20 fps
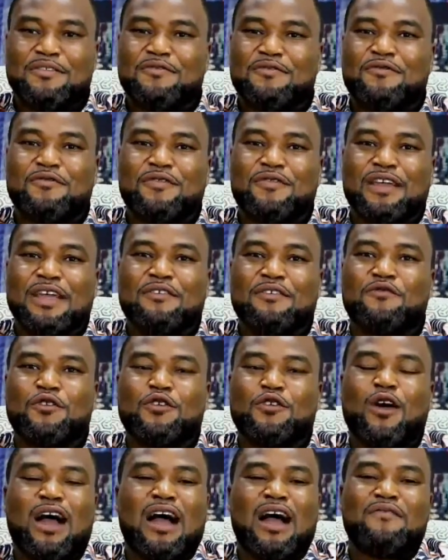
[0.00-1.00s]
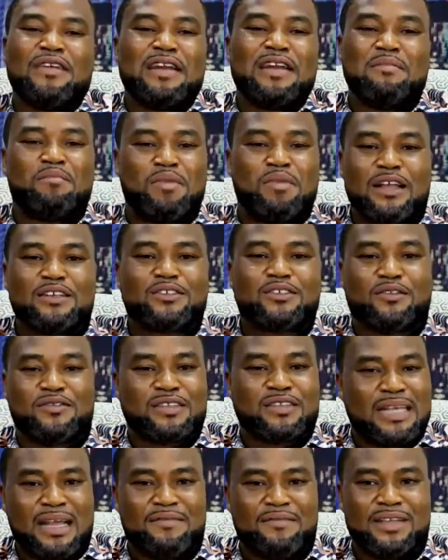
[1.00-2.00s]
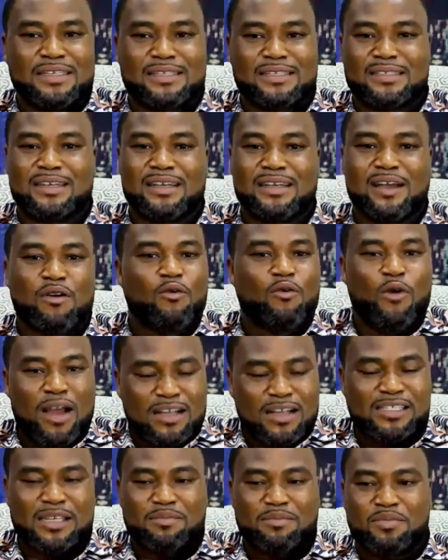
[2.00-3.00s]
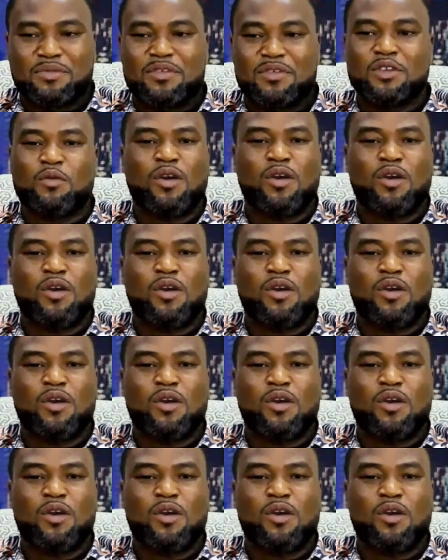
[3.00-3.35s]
If you don't have any place of service, a worship,